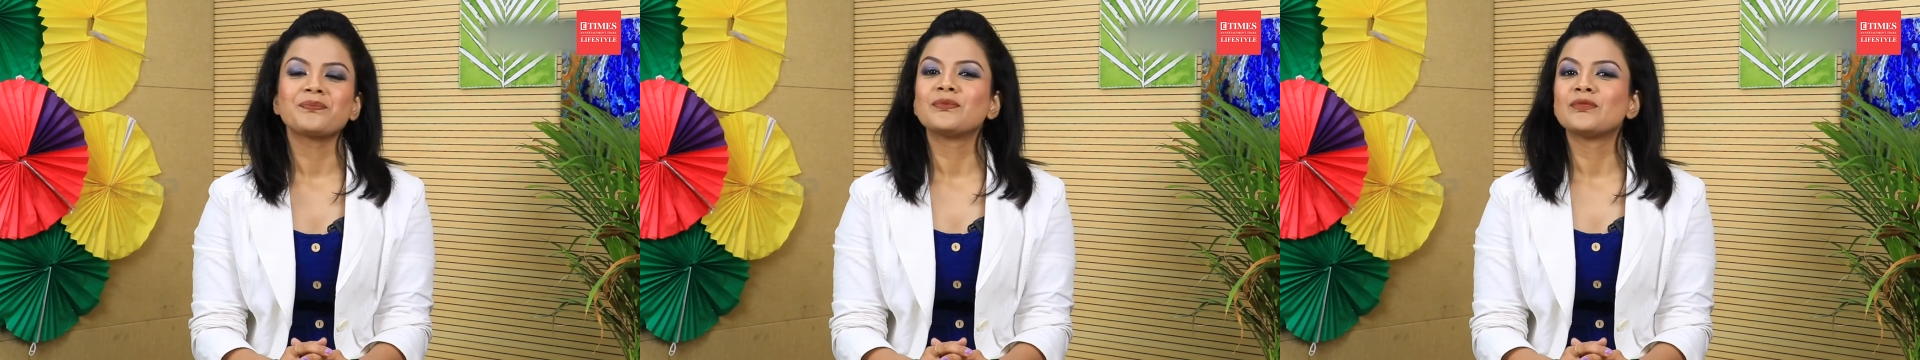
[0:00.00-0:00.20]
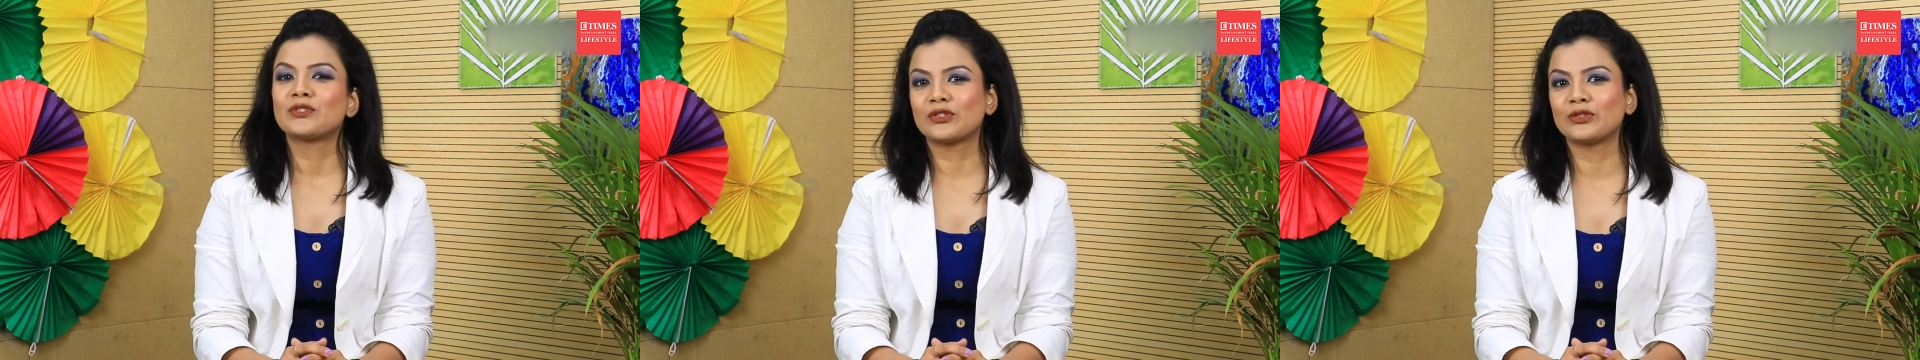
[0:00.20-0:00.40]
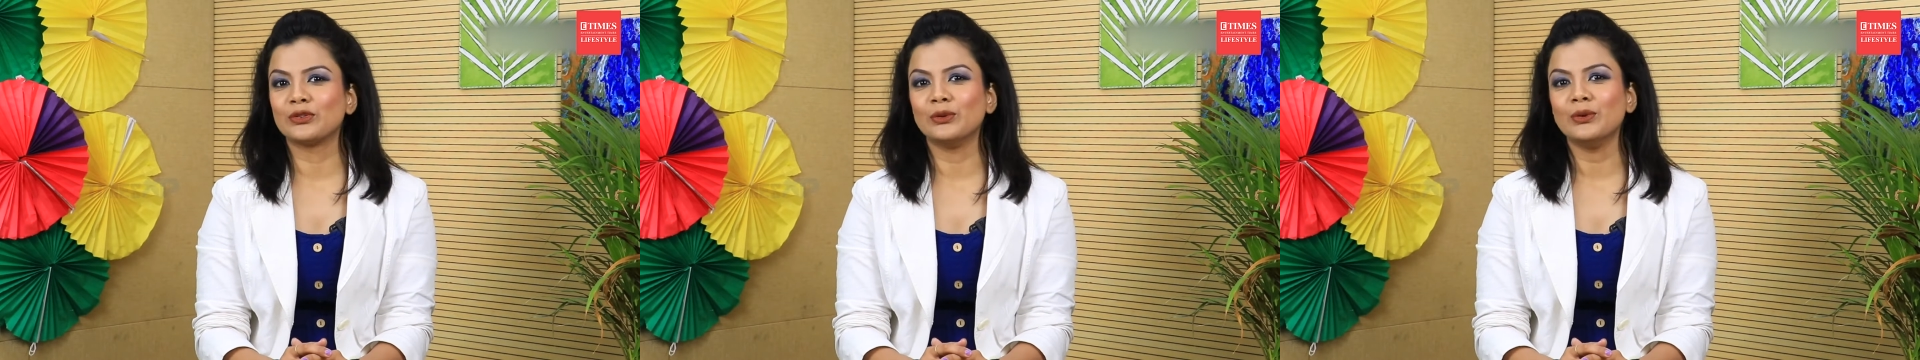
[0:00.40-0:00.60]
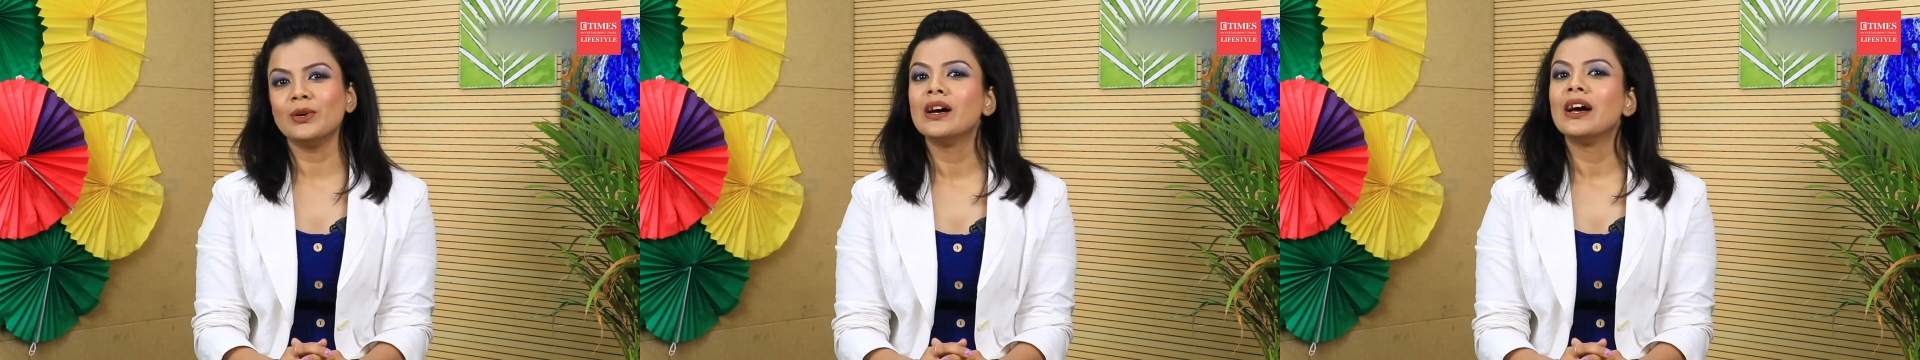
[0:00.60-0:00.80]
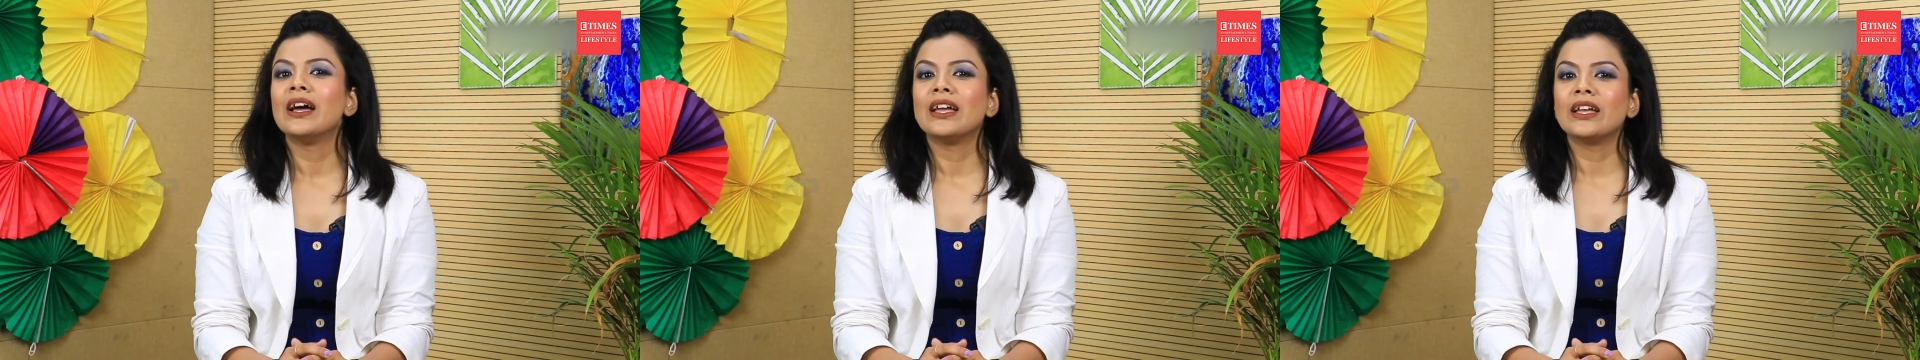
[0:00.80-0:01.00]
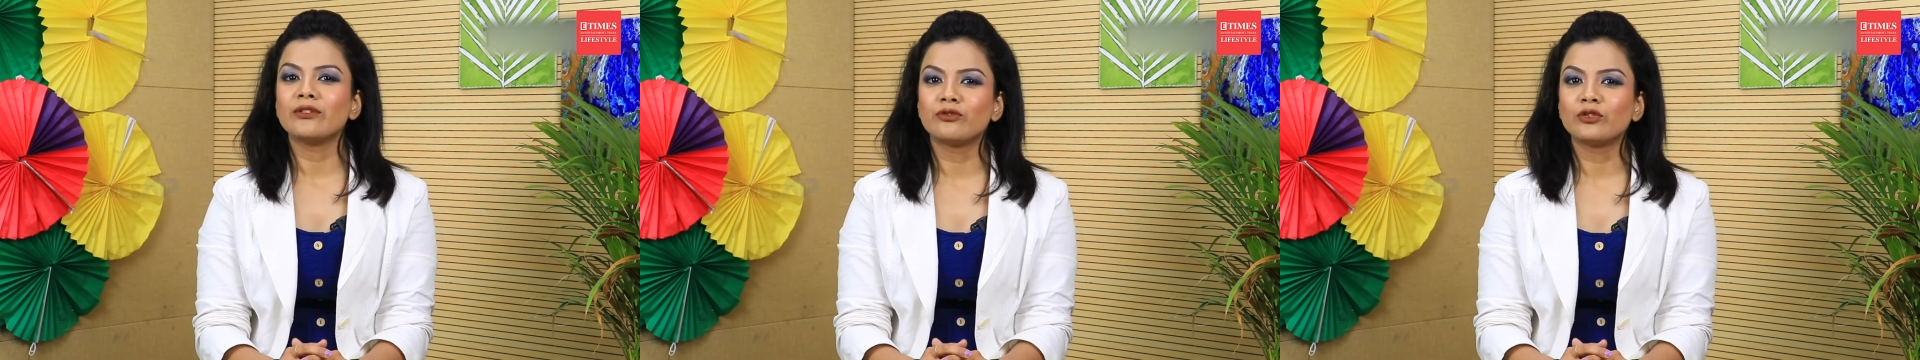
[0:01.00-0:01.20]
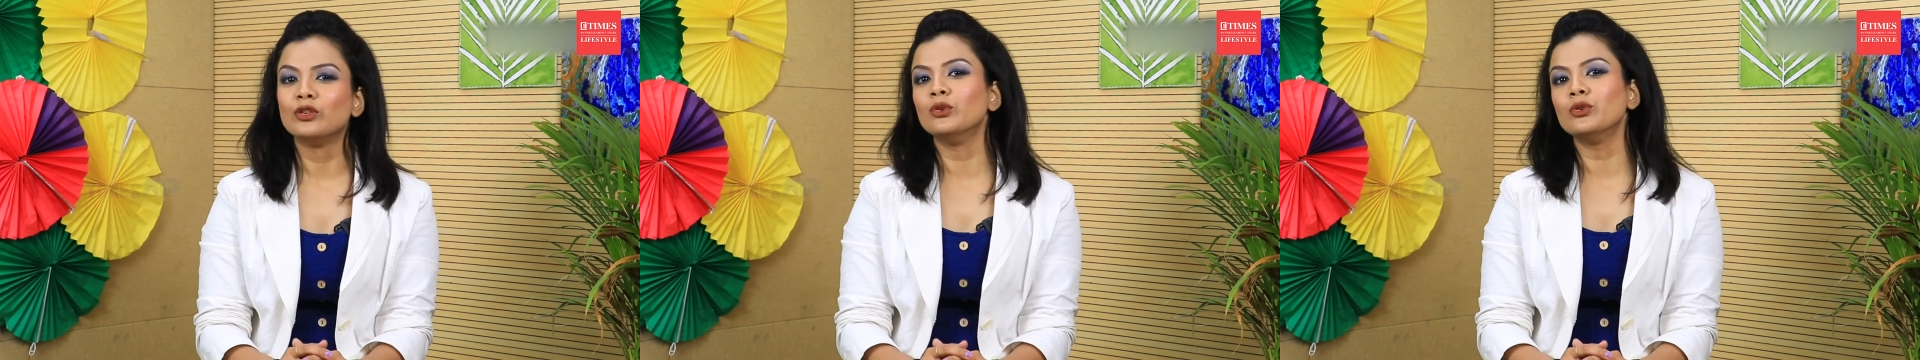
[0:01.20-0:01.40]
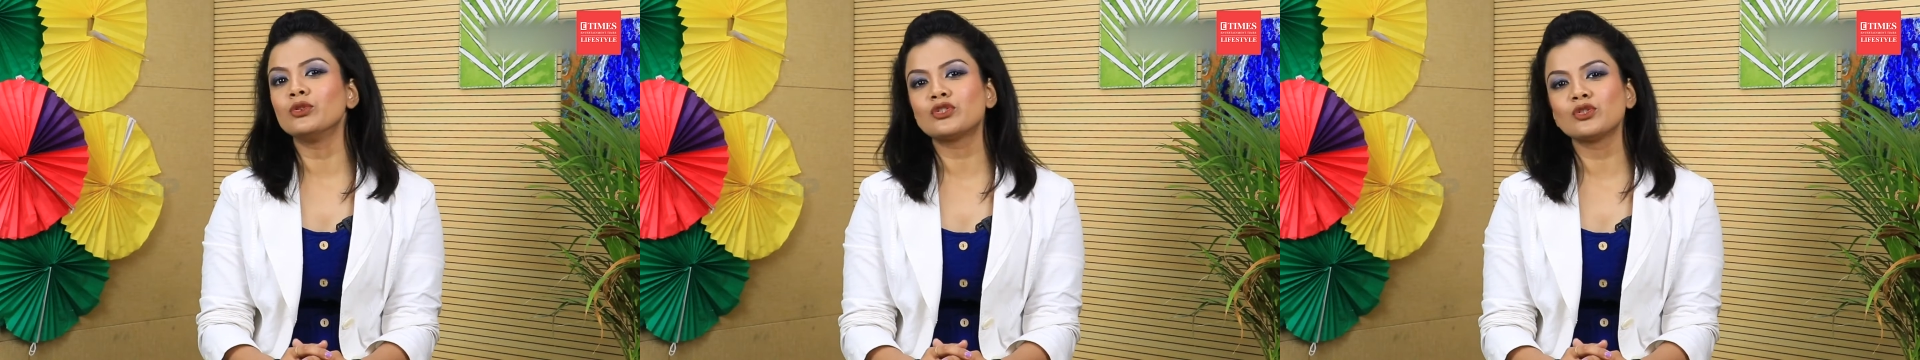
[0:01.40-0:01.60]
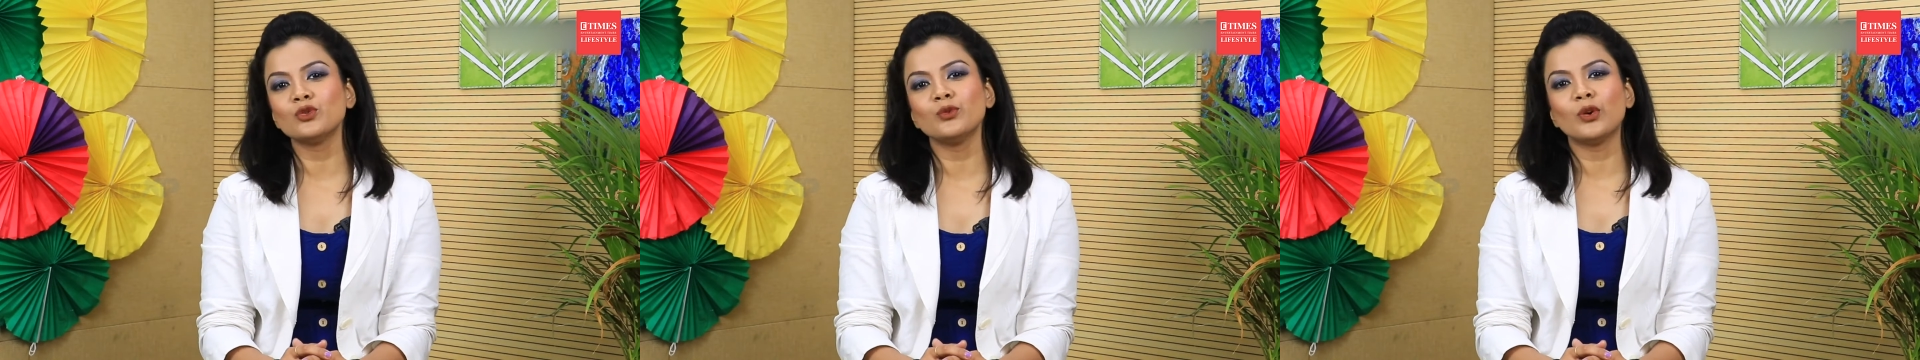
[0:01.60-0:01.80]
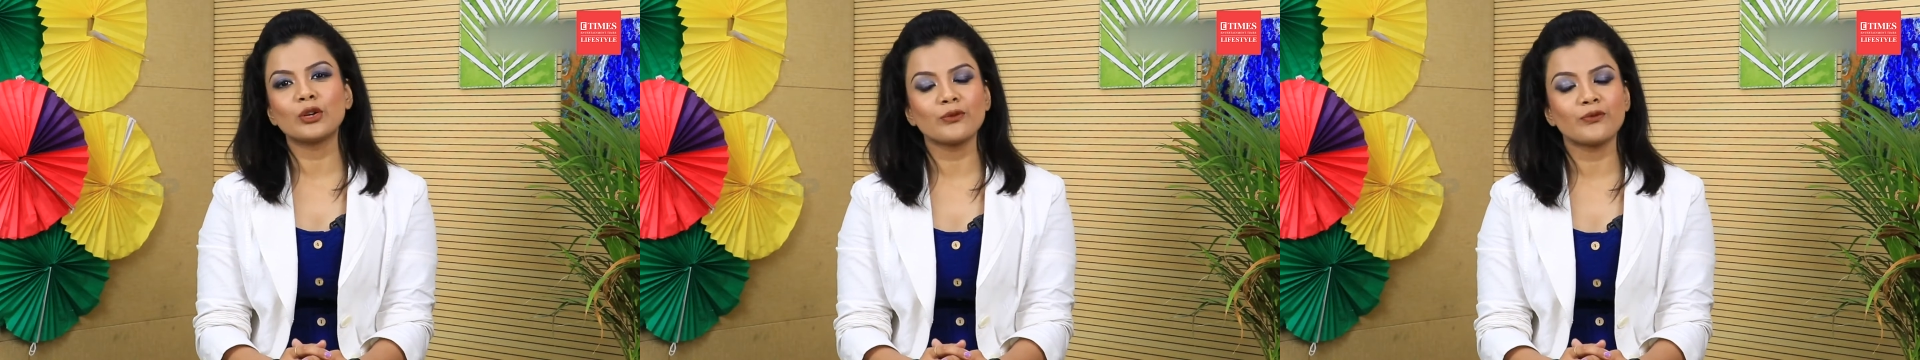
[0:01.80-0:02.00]
So, if you too
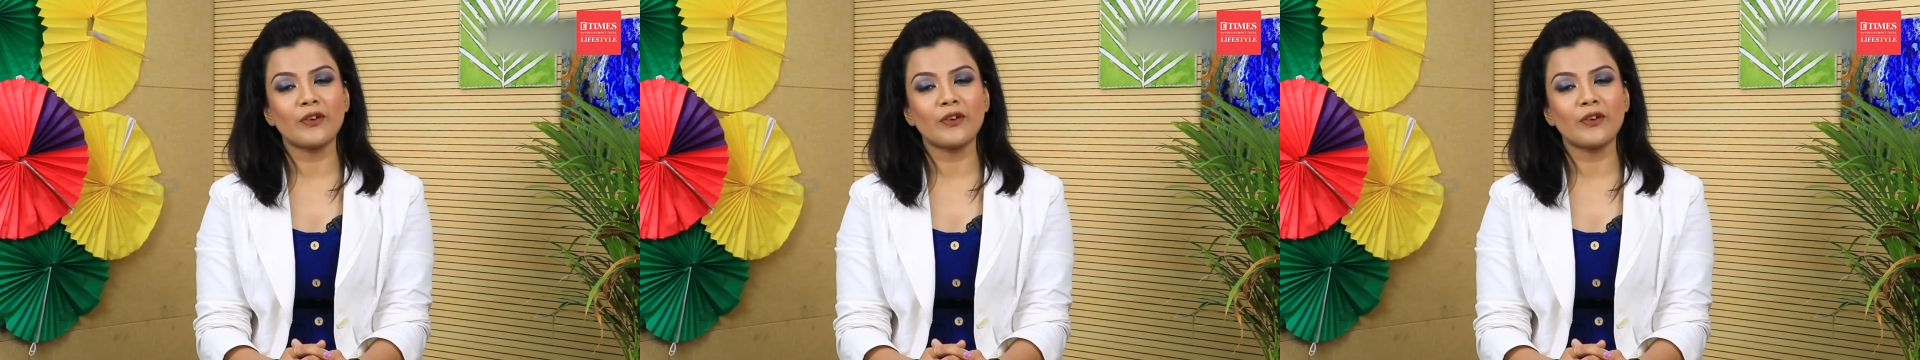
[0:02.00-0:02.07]
want to